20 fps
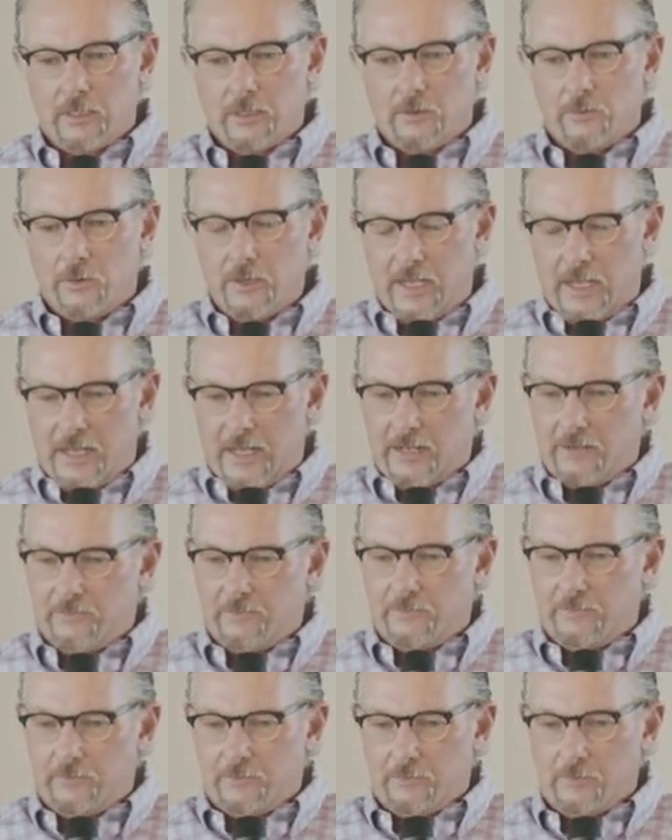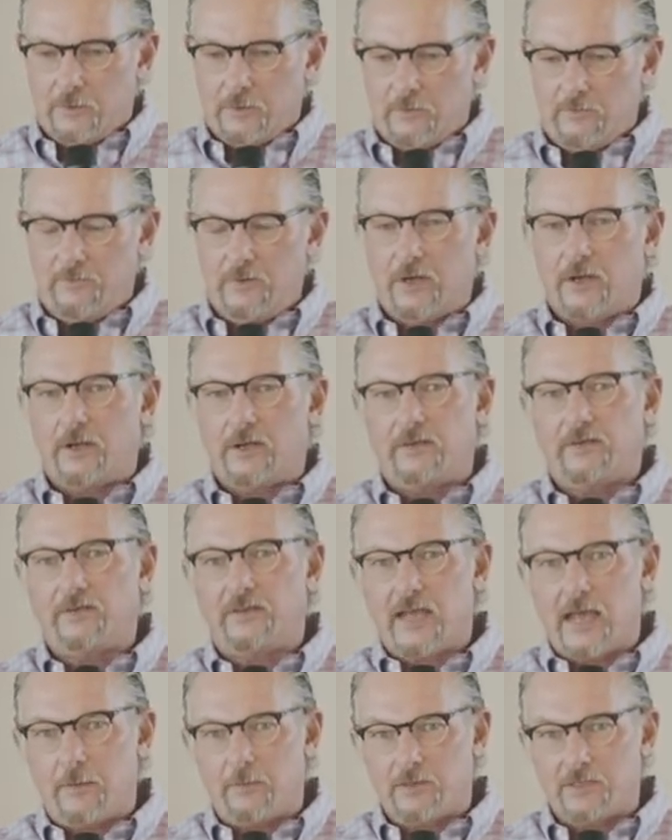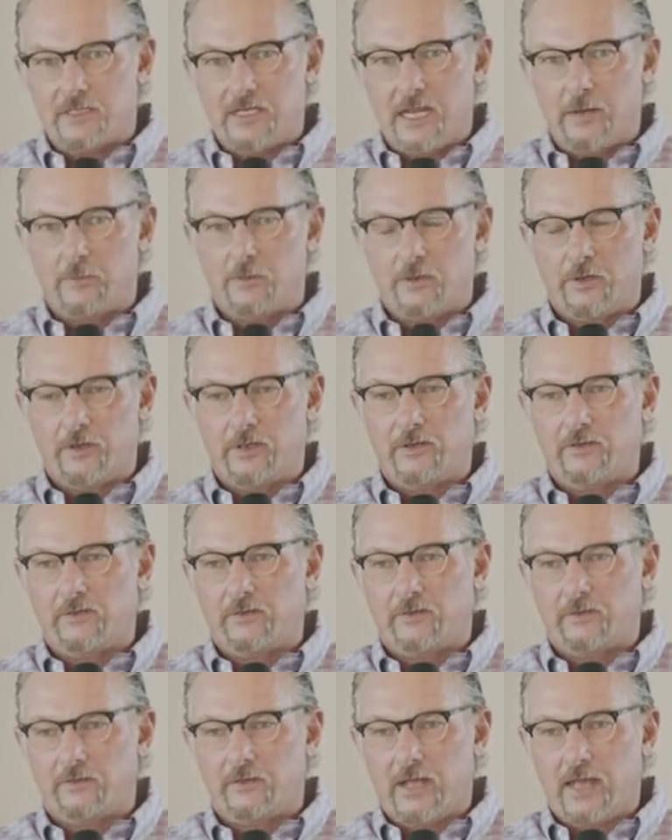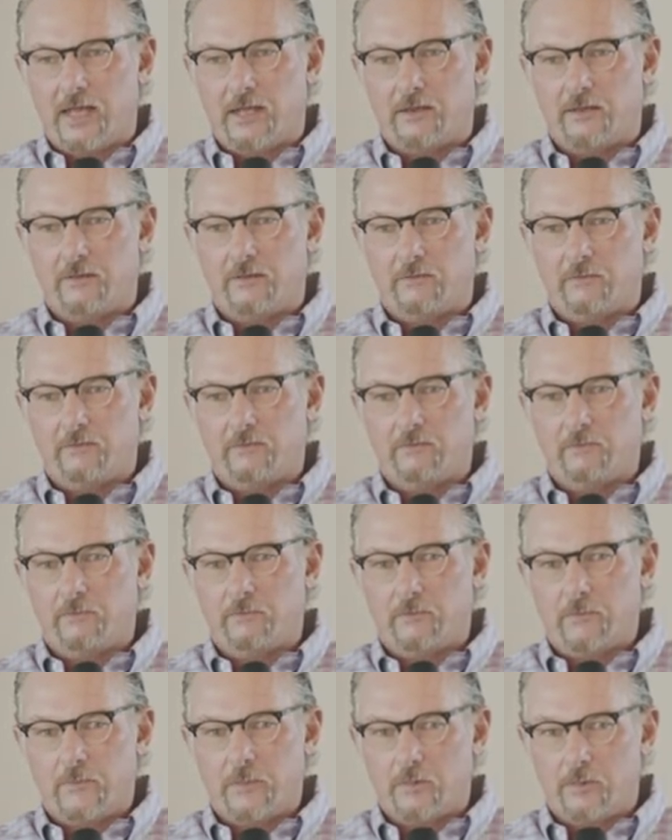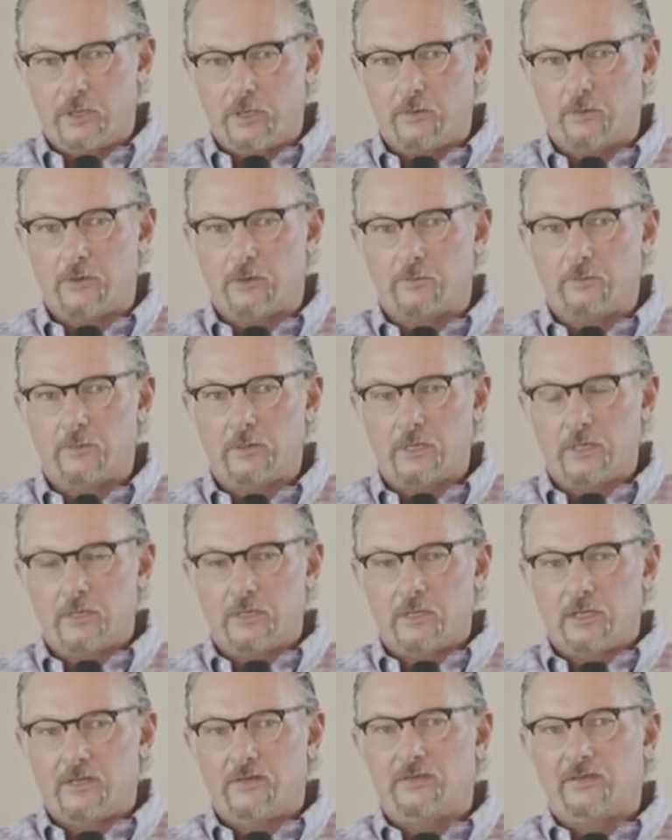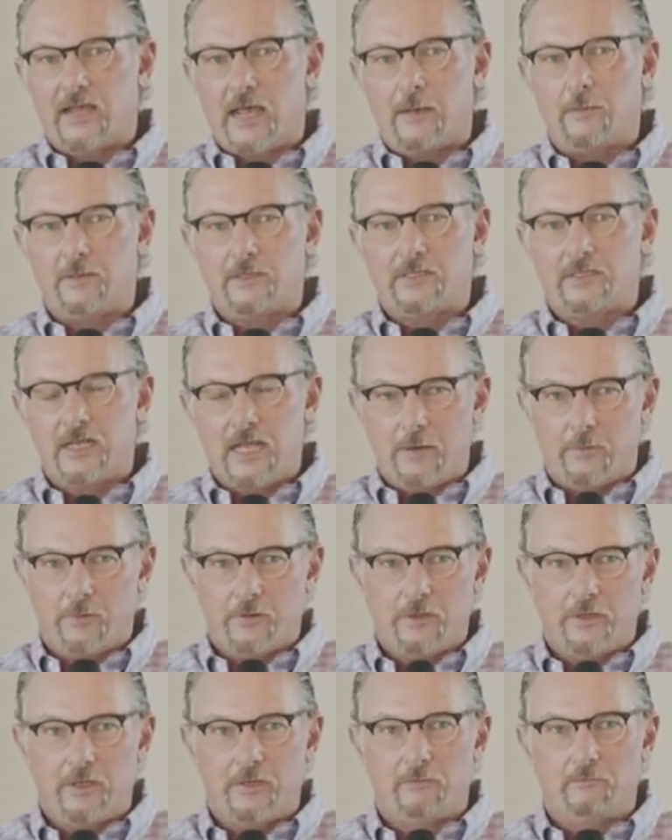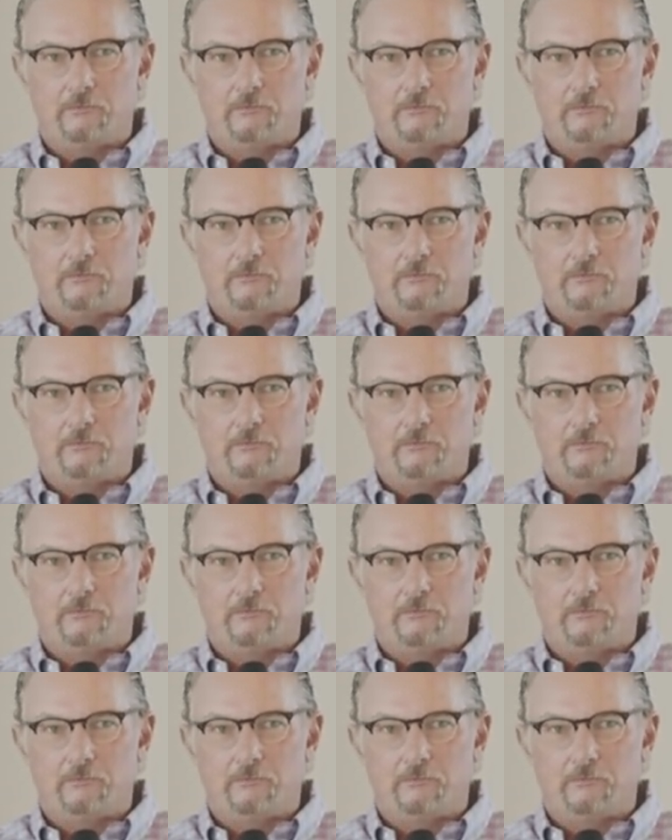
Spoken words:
We have very established neighborhoods that, there were established neighborhood